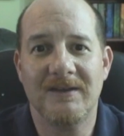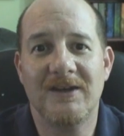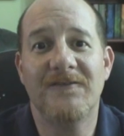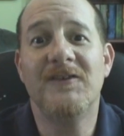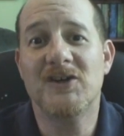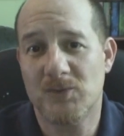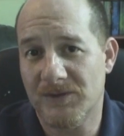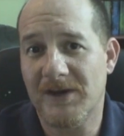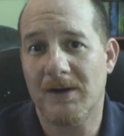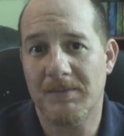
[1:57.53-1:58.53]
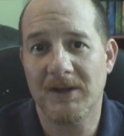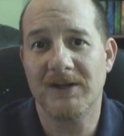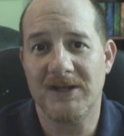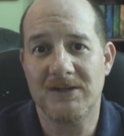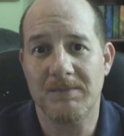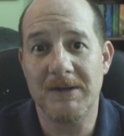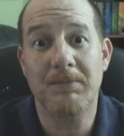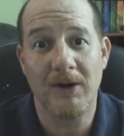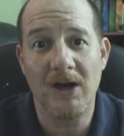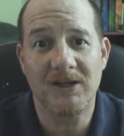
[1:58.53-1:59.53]
interferes with their ability to be
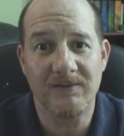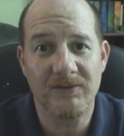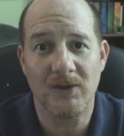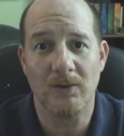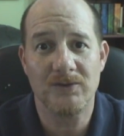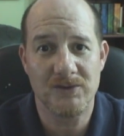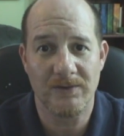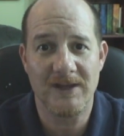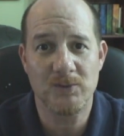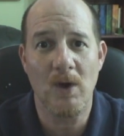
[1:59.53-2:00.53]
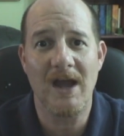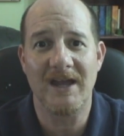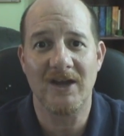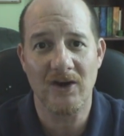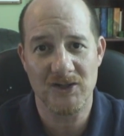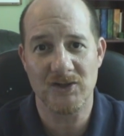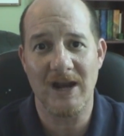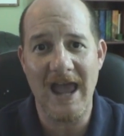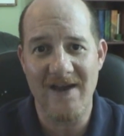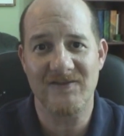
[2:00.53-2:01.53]
productive. So that's why I encourage you
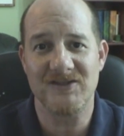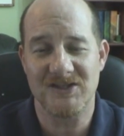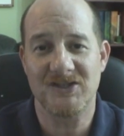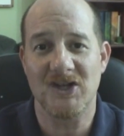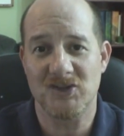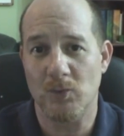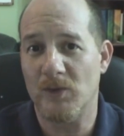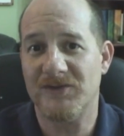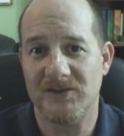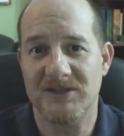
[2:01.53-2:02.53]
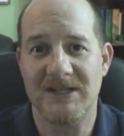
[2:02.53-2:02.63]
to have this discussion with your